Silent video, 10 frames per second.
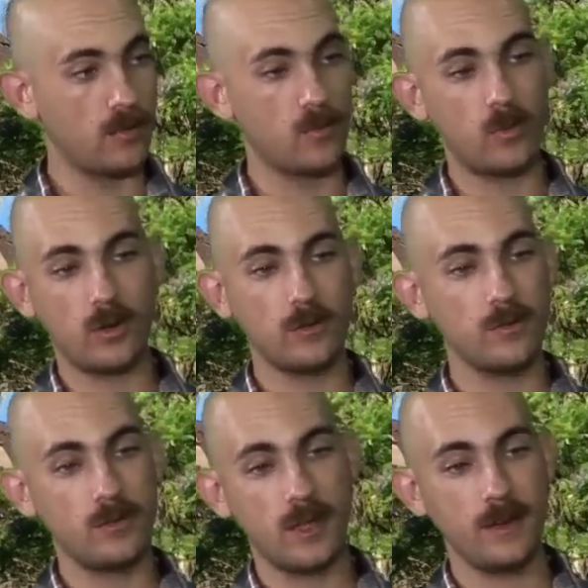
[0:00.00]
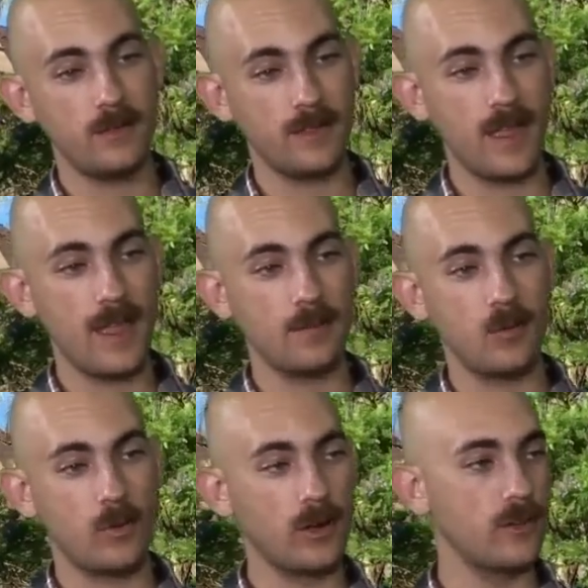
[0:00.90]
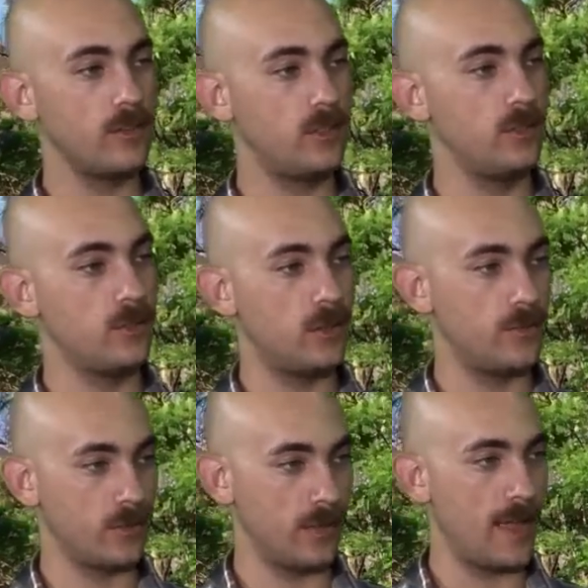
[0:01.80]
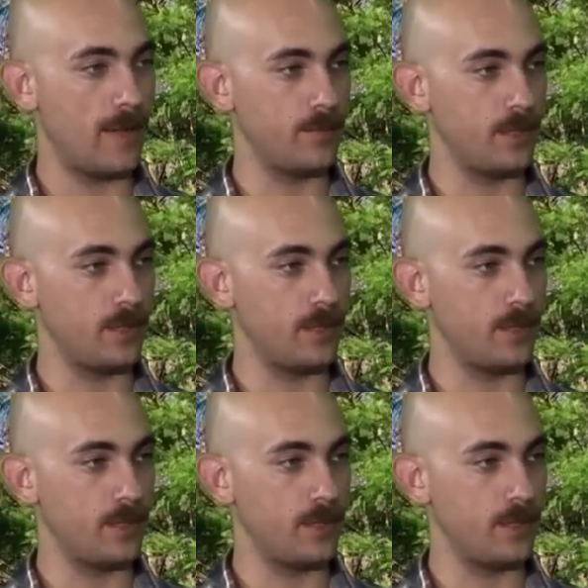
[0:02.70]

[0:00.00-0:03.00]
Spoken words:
Well, not even that, but where do the two overlap?